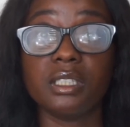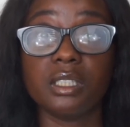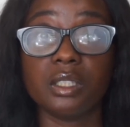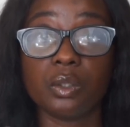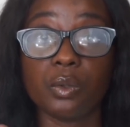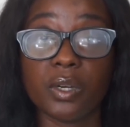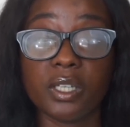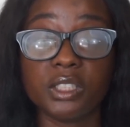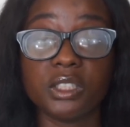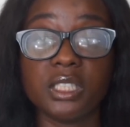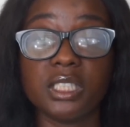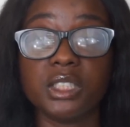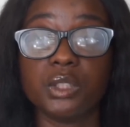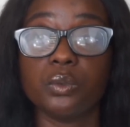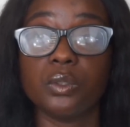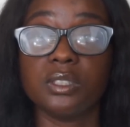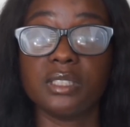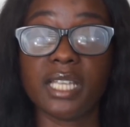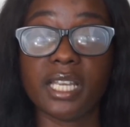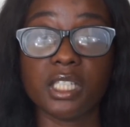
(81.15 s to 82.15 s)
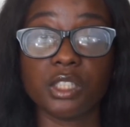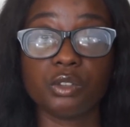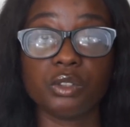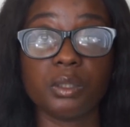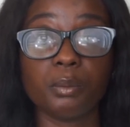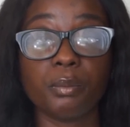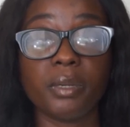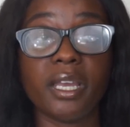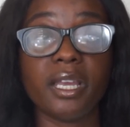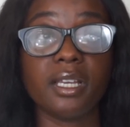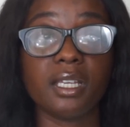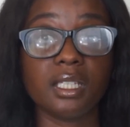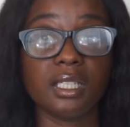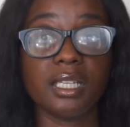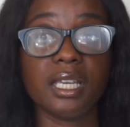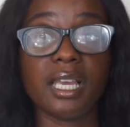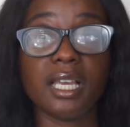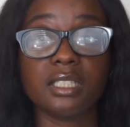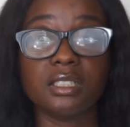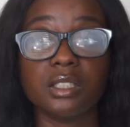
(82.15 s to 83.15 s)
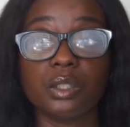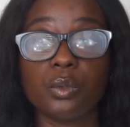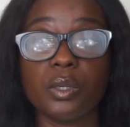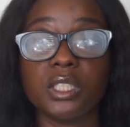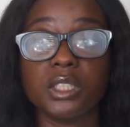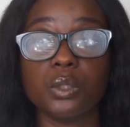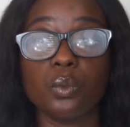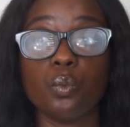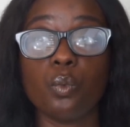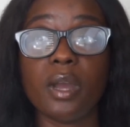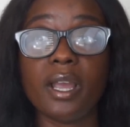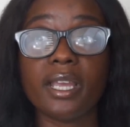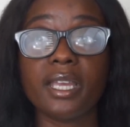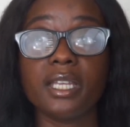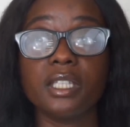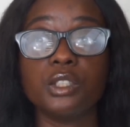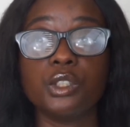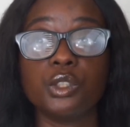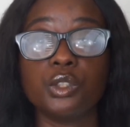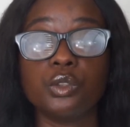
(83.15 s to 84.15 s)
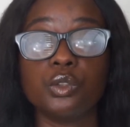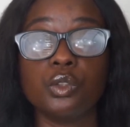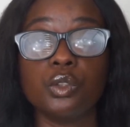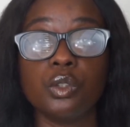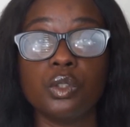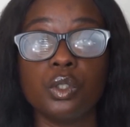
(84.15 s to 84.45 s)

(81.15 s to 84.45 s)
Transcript: The question she was answering back. He asked the question, why can't you